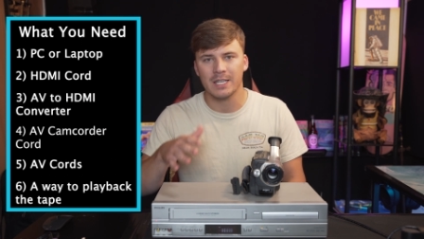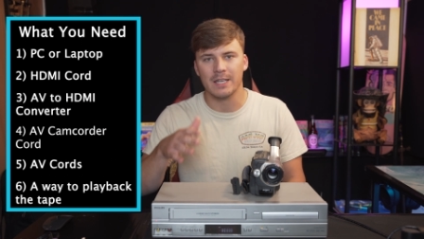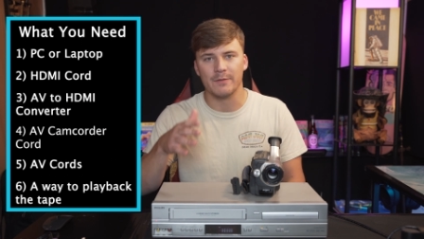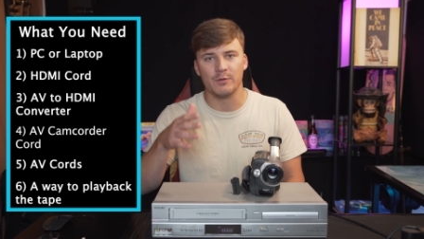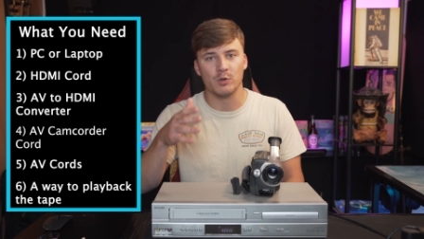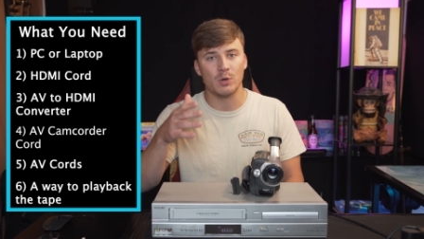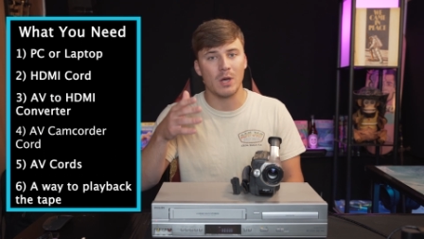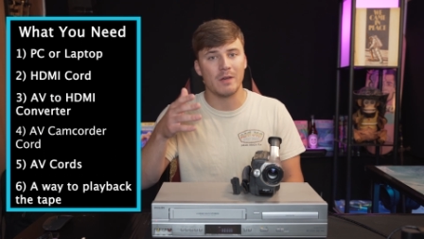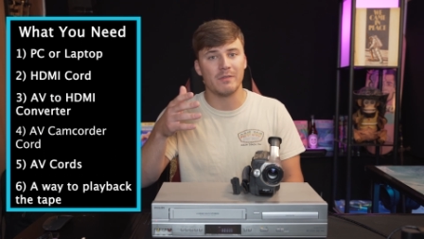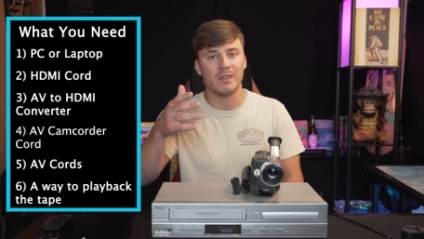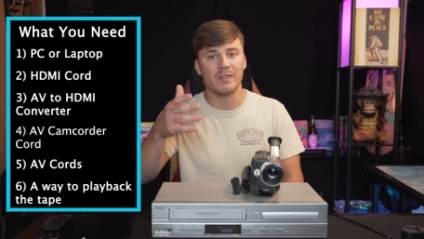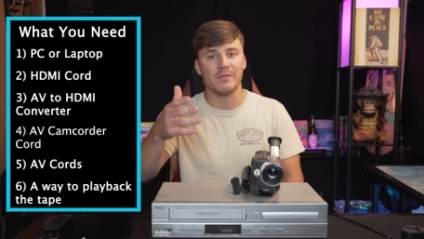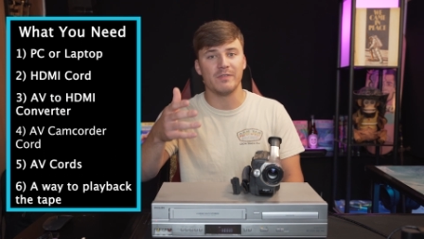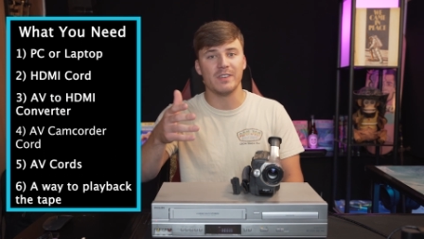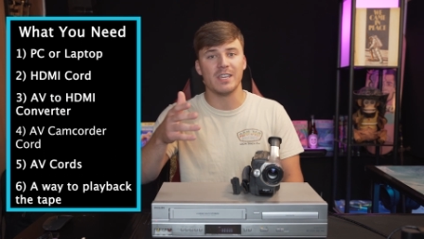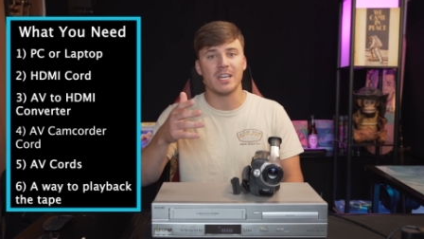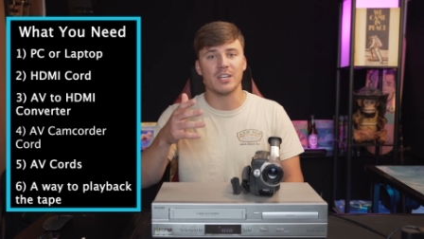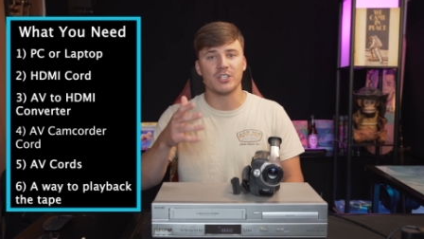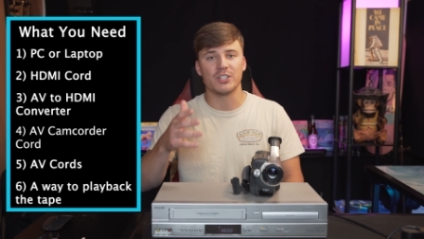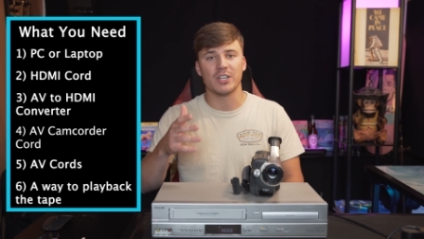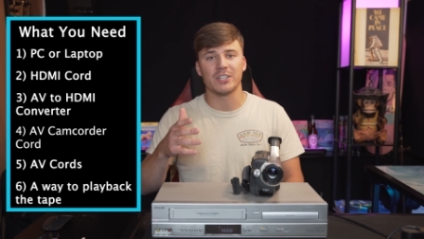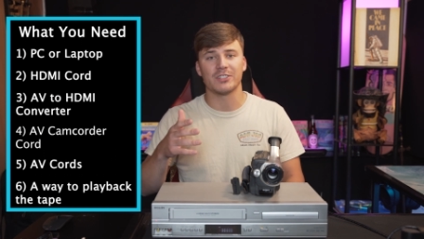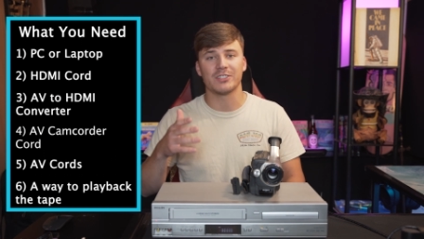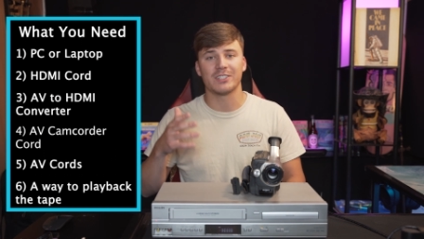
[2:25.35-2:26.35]
If you have a
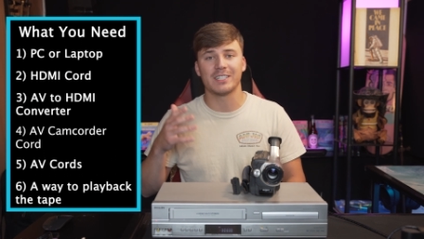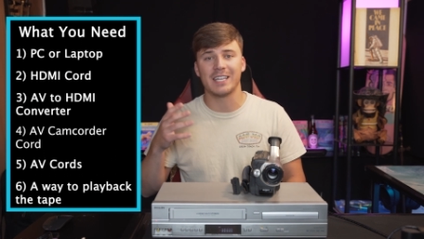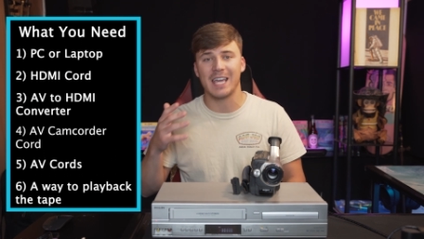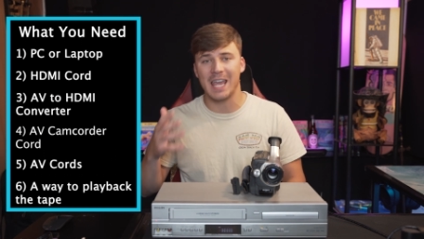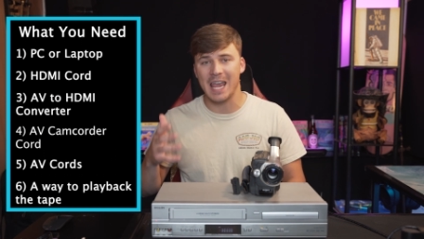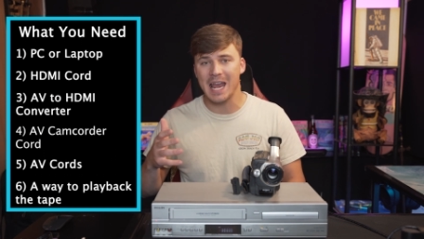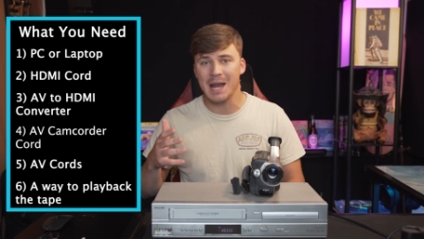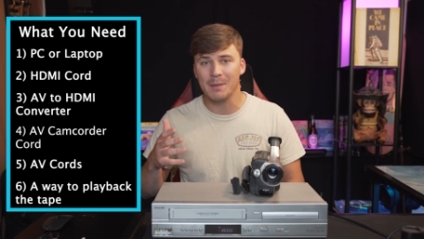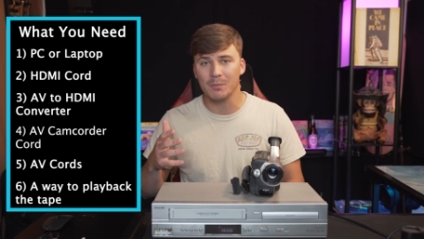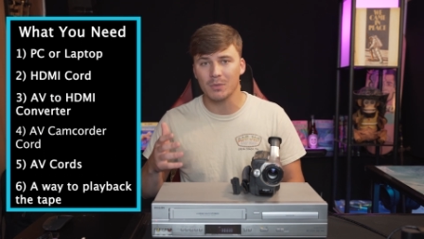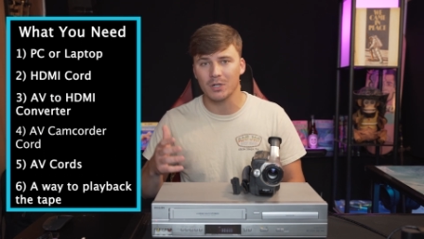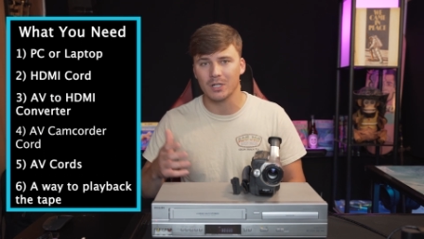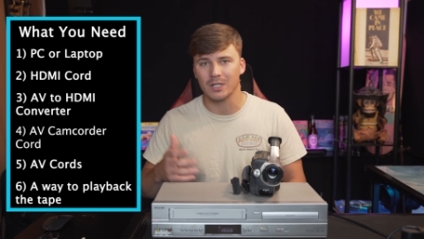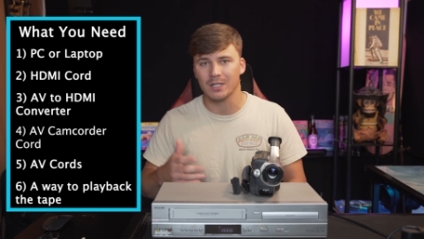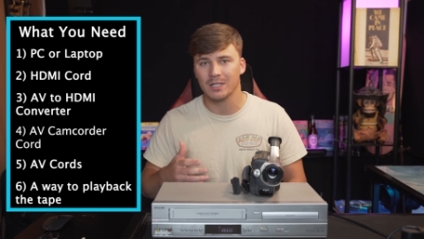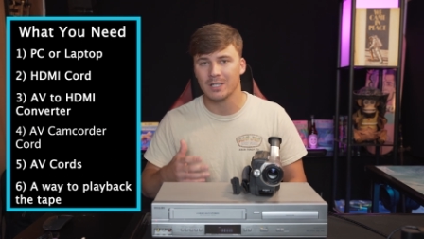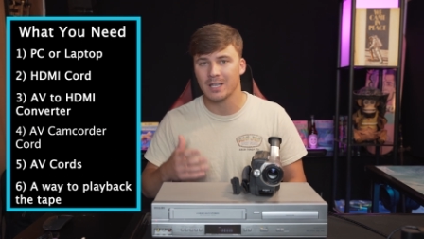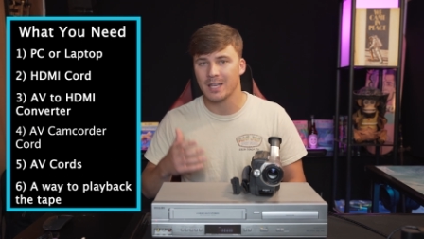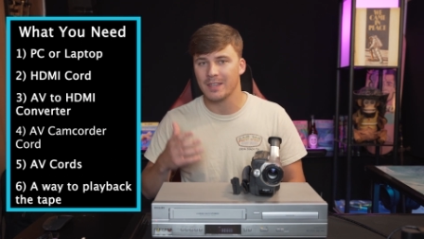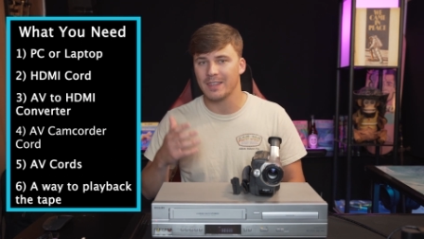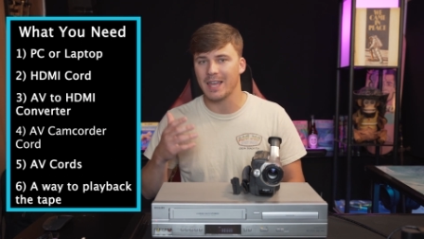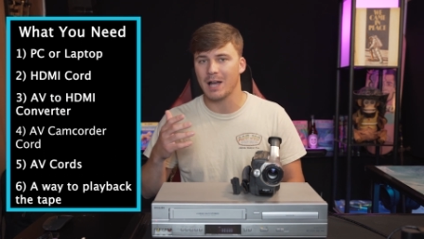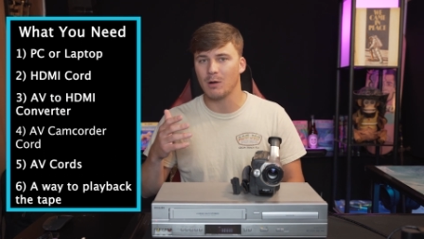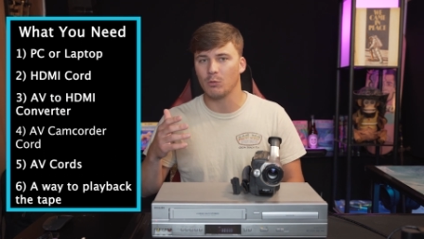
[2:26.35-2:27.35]
VHS camera,
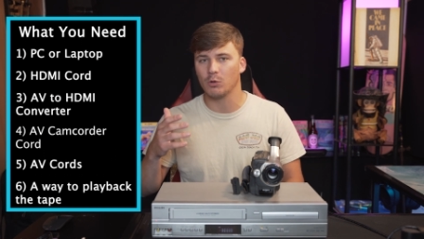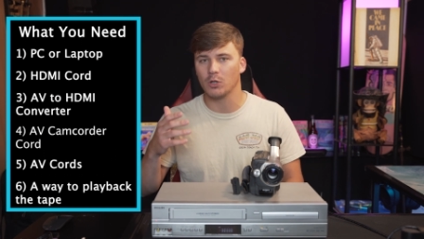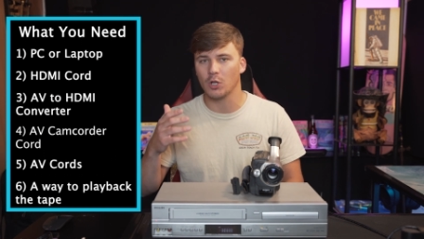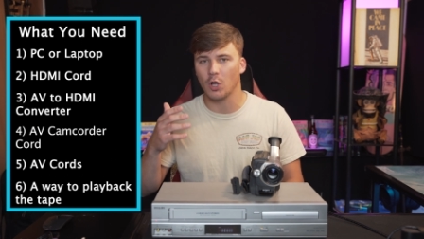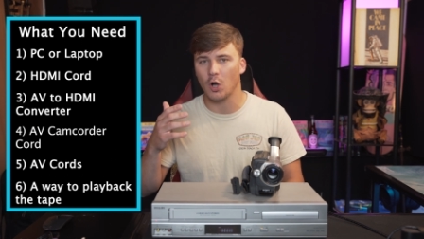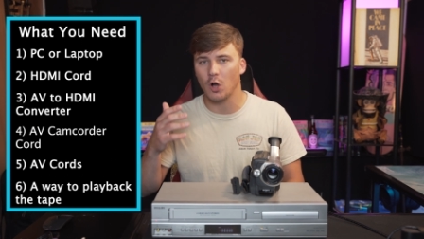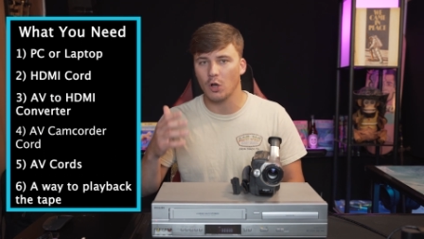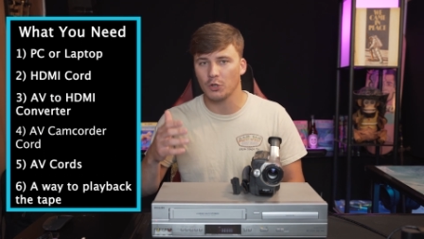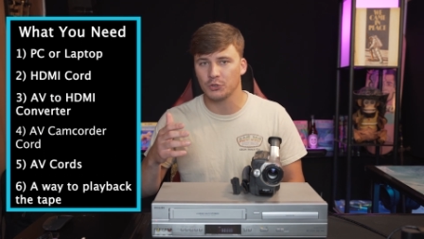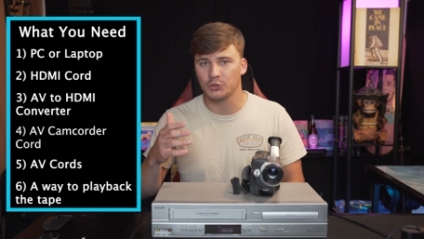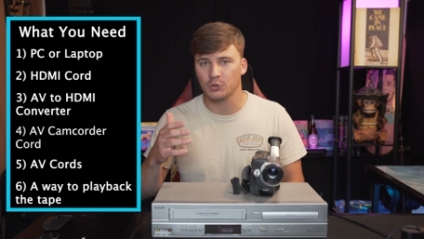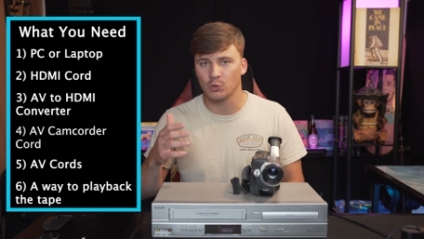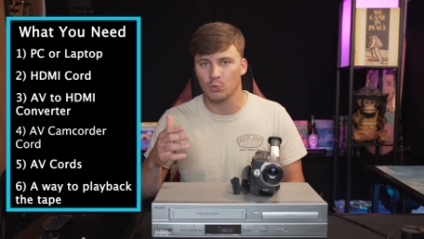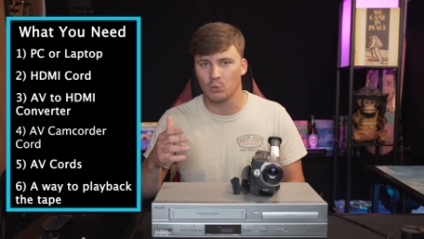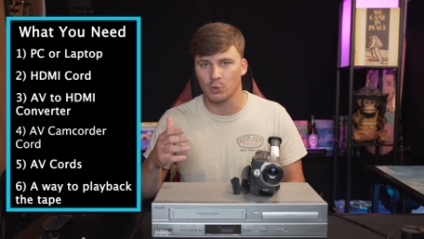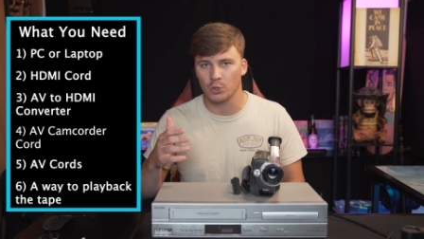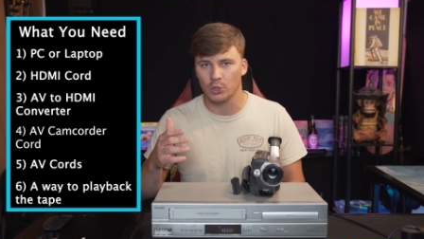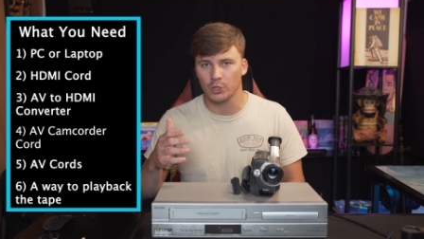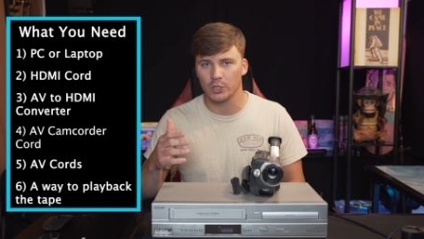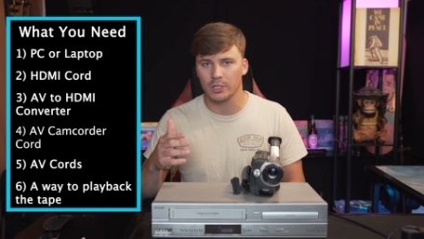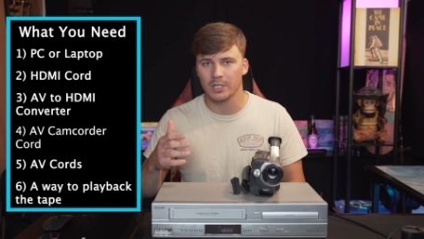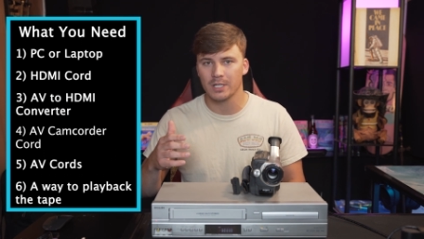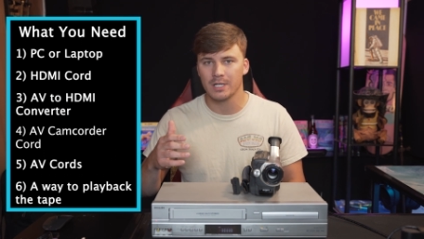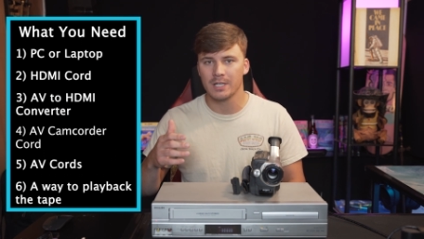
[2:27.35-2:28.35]
that will also
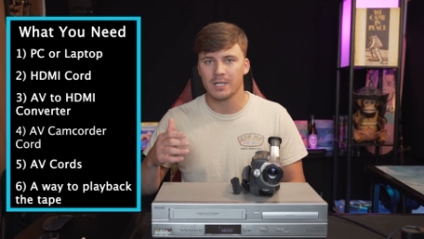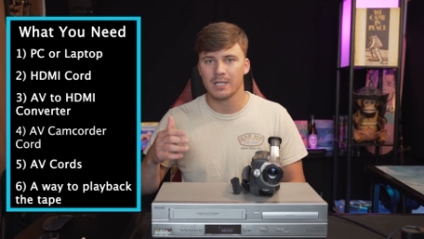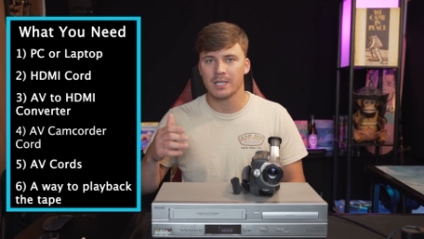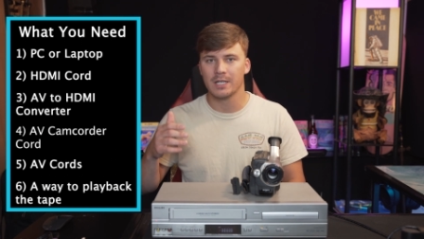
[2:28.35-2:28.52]
work